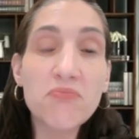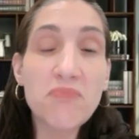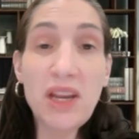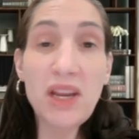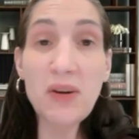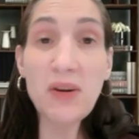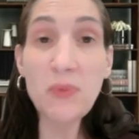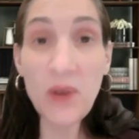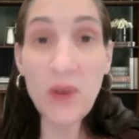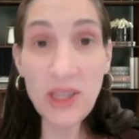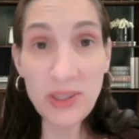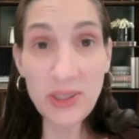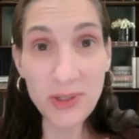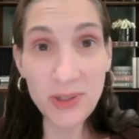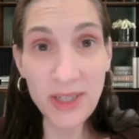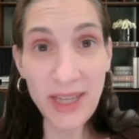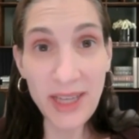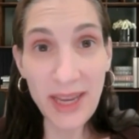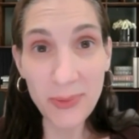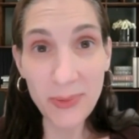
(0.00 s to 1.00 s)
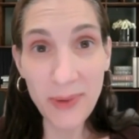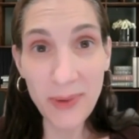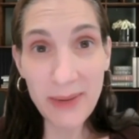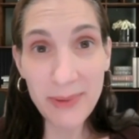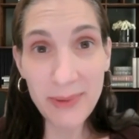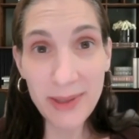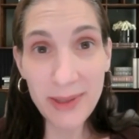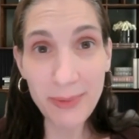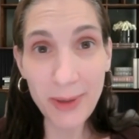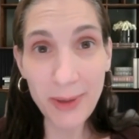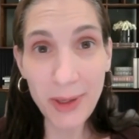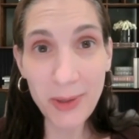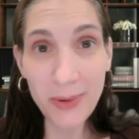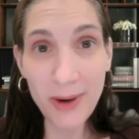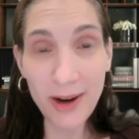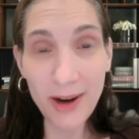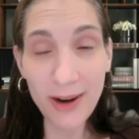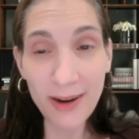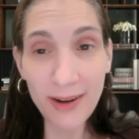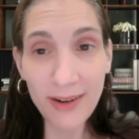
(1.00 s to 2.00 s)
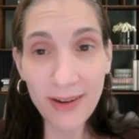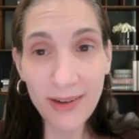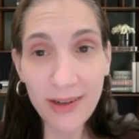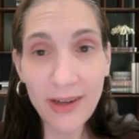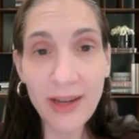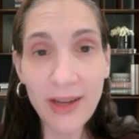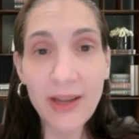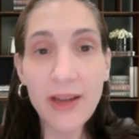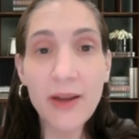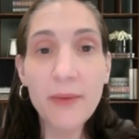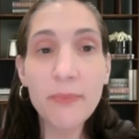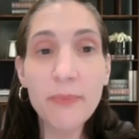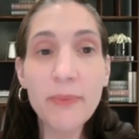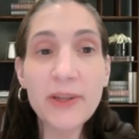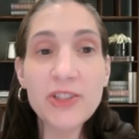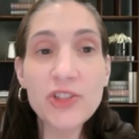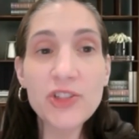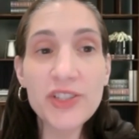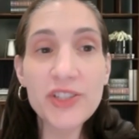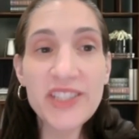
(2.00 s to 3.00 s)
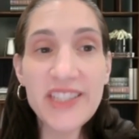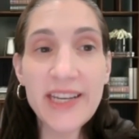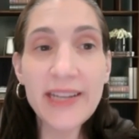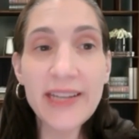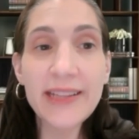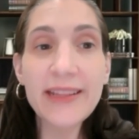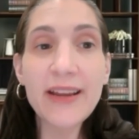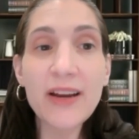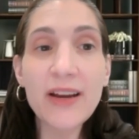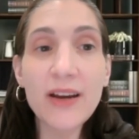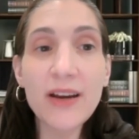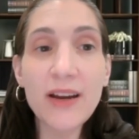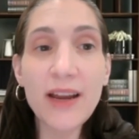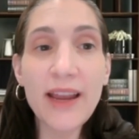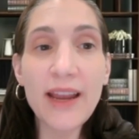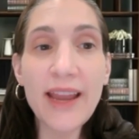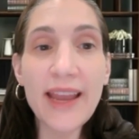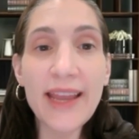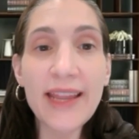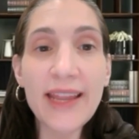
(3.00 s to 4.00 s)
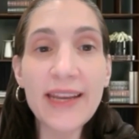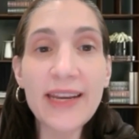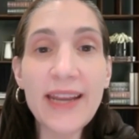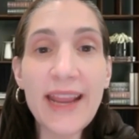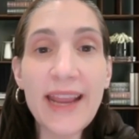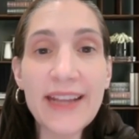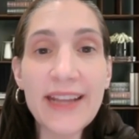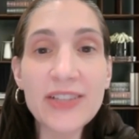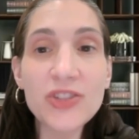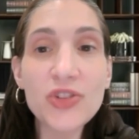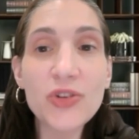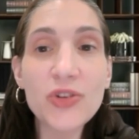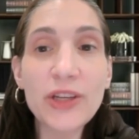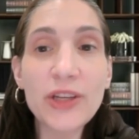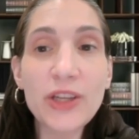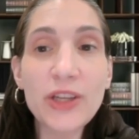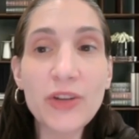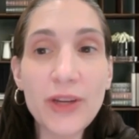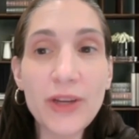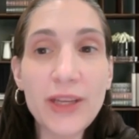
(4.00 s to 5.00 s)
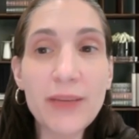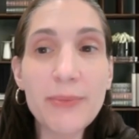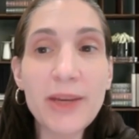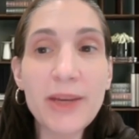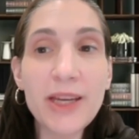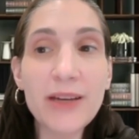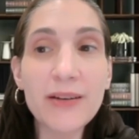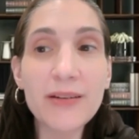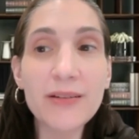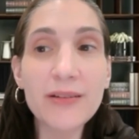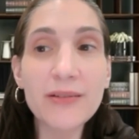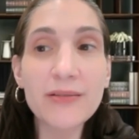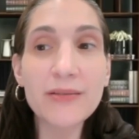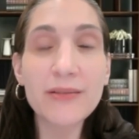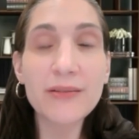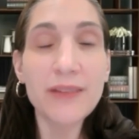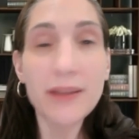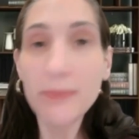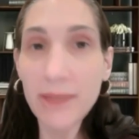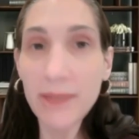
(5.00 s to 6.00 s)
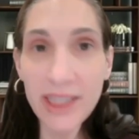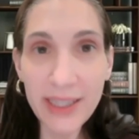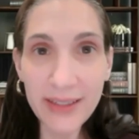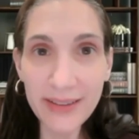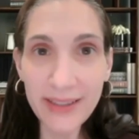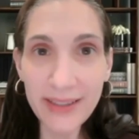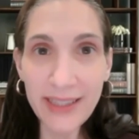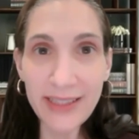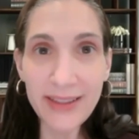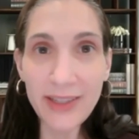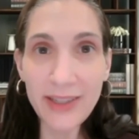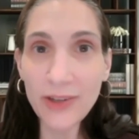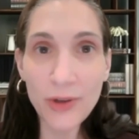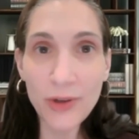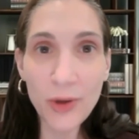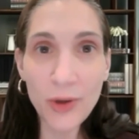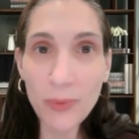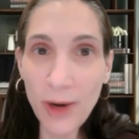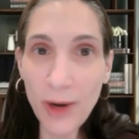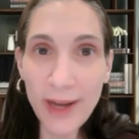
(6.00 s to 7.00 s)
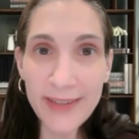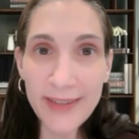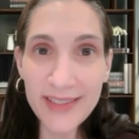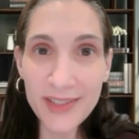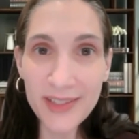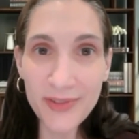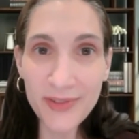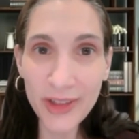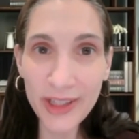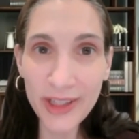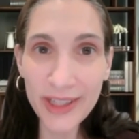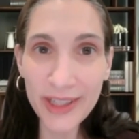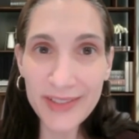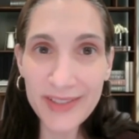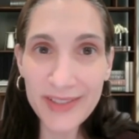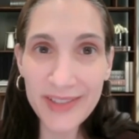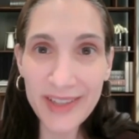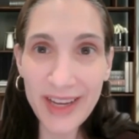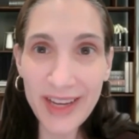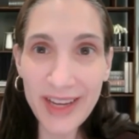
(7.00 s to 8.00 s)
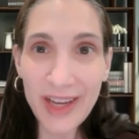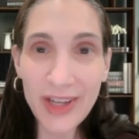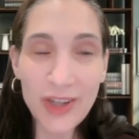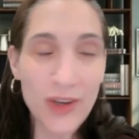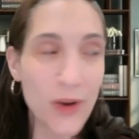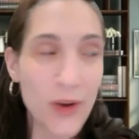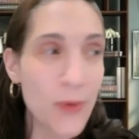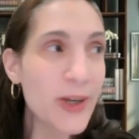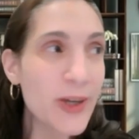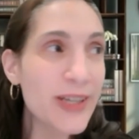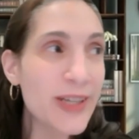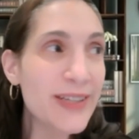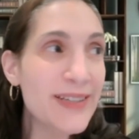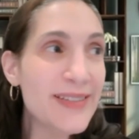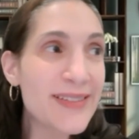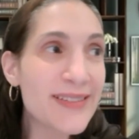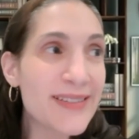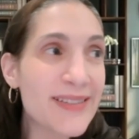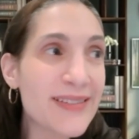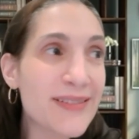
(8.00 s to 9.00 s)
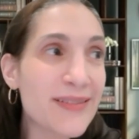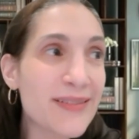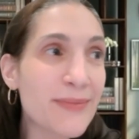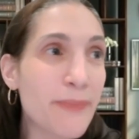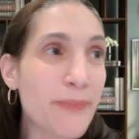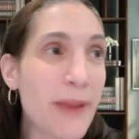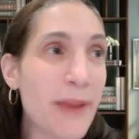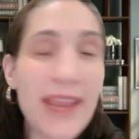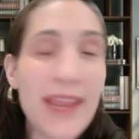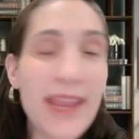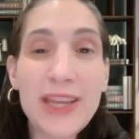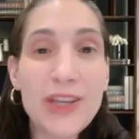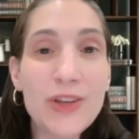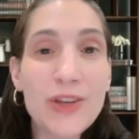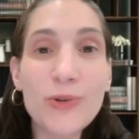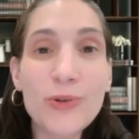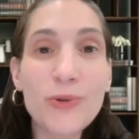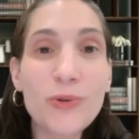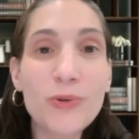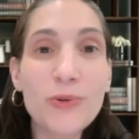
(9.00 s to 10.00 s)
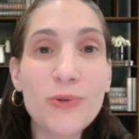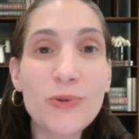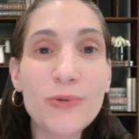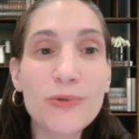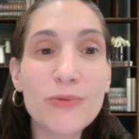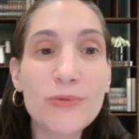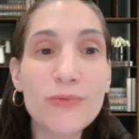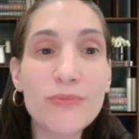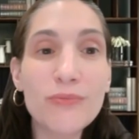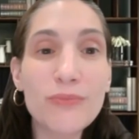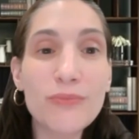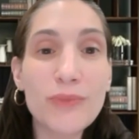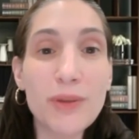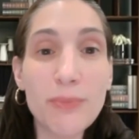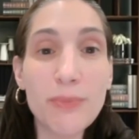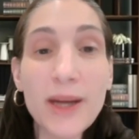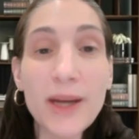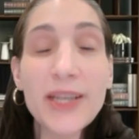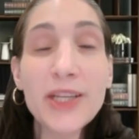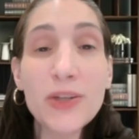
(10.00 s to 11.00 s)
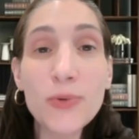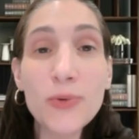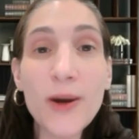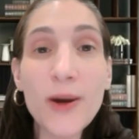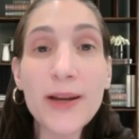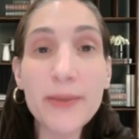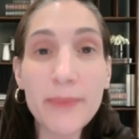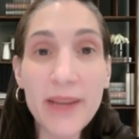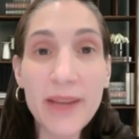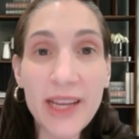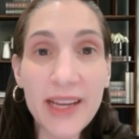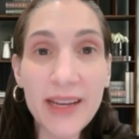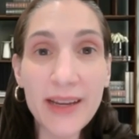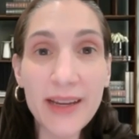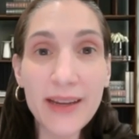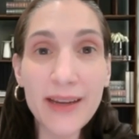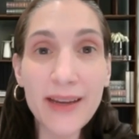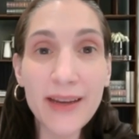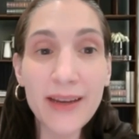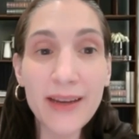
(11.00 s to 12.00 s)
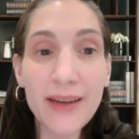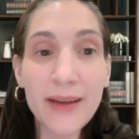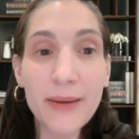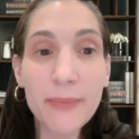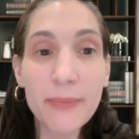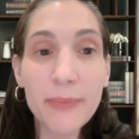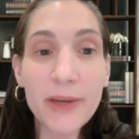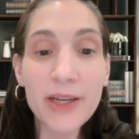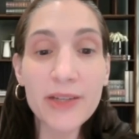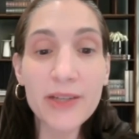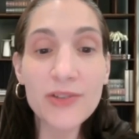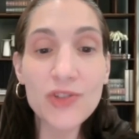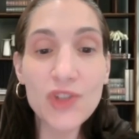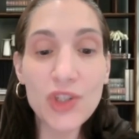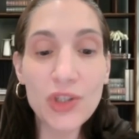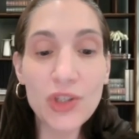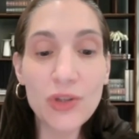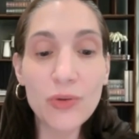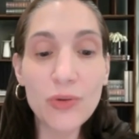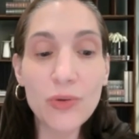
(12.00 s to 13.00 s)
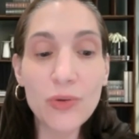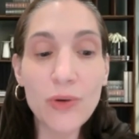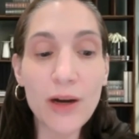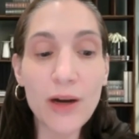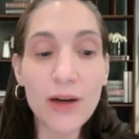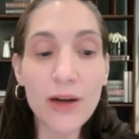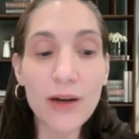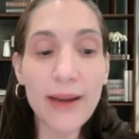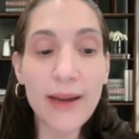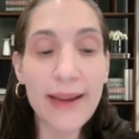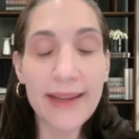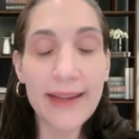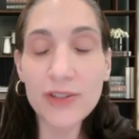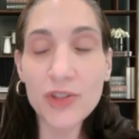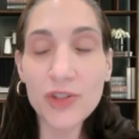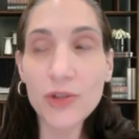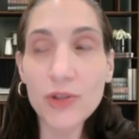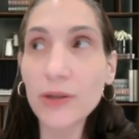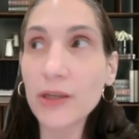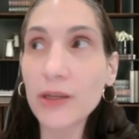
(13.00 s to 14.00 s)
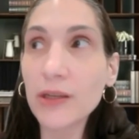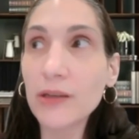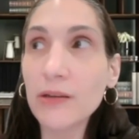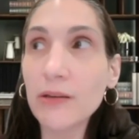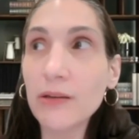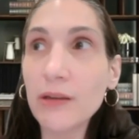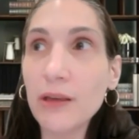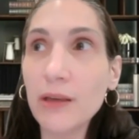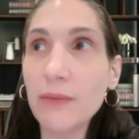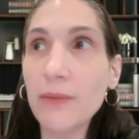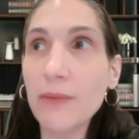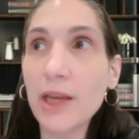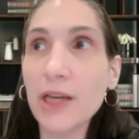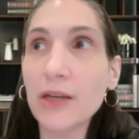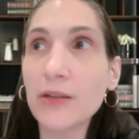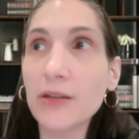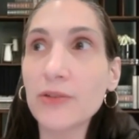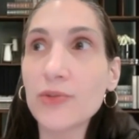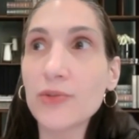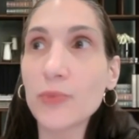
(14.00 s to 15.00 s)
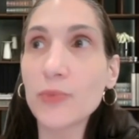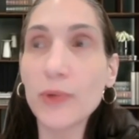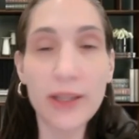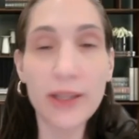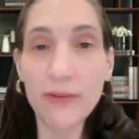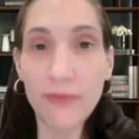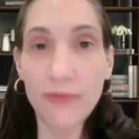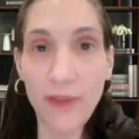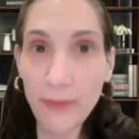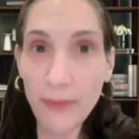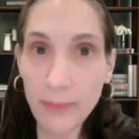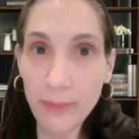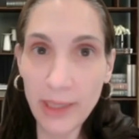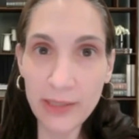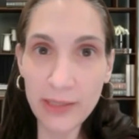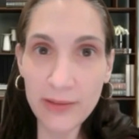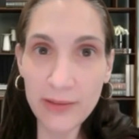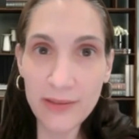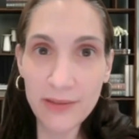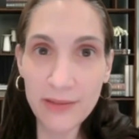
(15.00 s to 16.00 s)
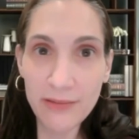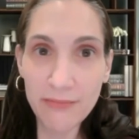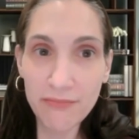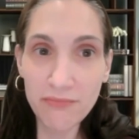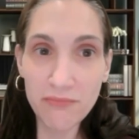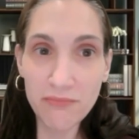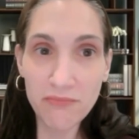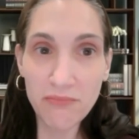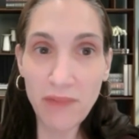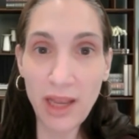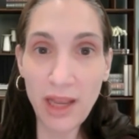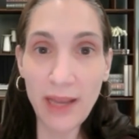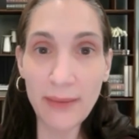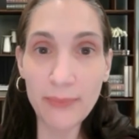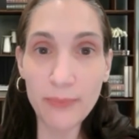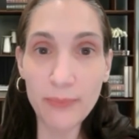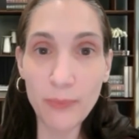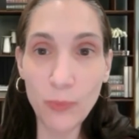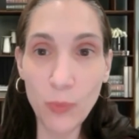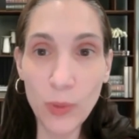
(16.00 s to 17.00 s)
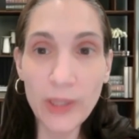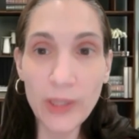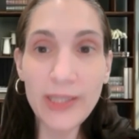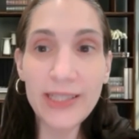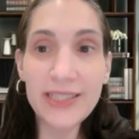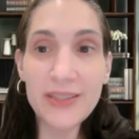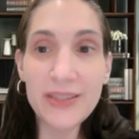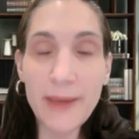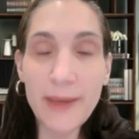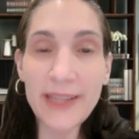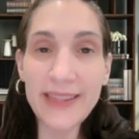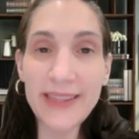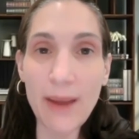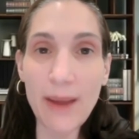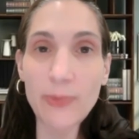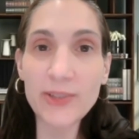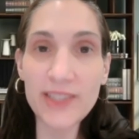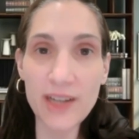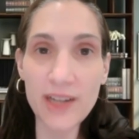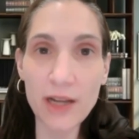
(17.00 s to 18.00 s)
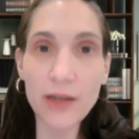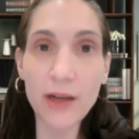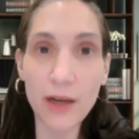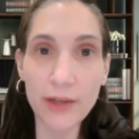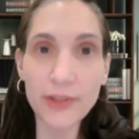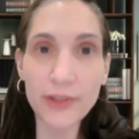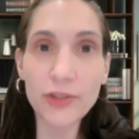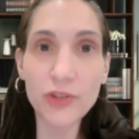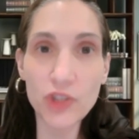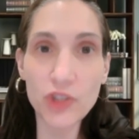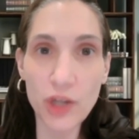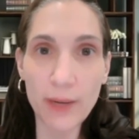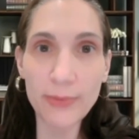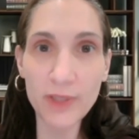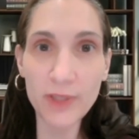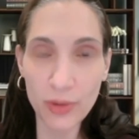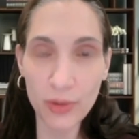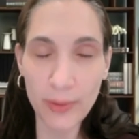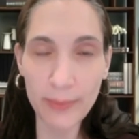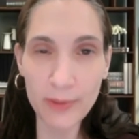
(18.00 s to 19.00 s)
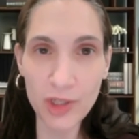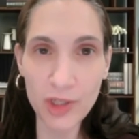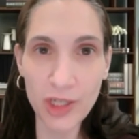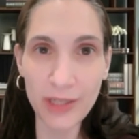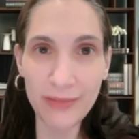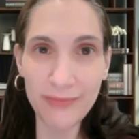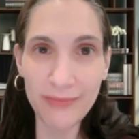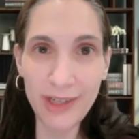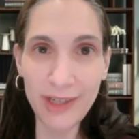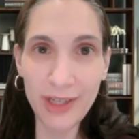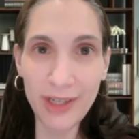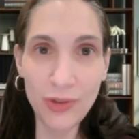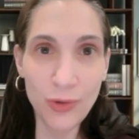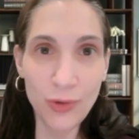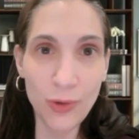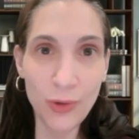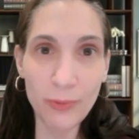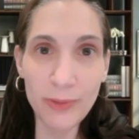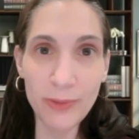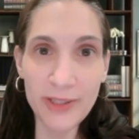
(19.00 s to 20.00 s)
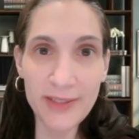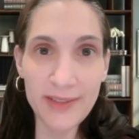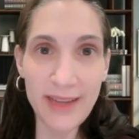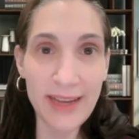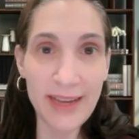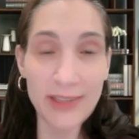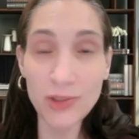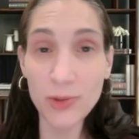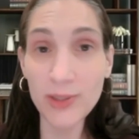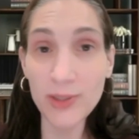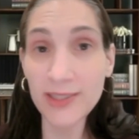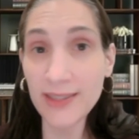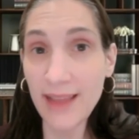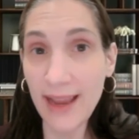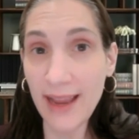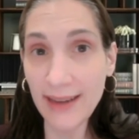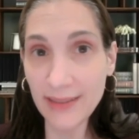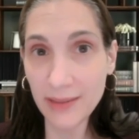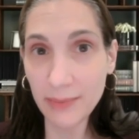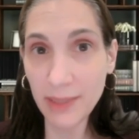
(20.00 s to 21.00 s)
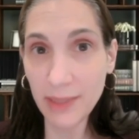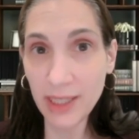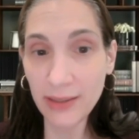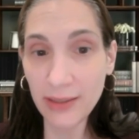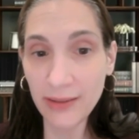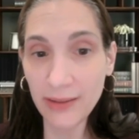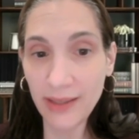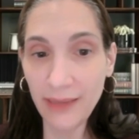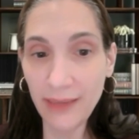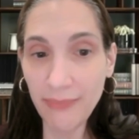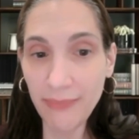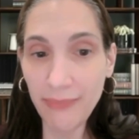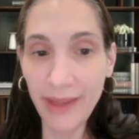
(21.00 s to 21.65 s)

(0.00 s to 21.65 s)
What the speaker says: what you can get away with where you are, but just sitting there and answering your email immediately, there are no prizes for this. No one is paying you the money you want to make because you are answering emails within 5 minutes. I'm willing to bet that was not on your job description, nor was answering Slacks immediately.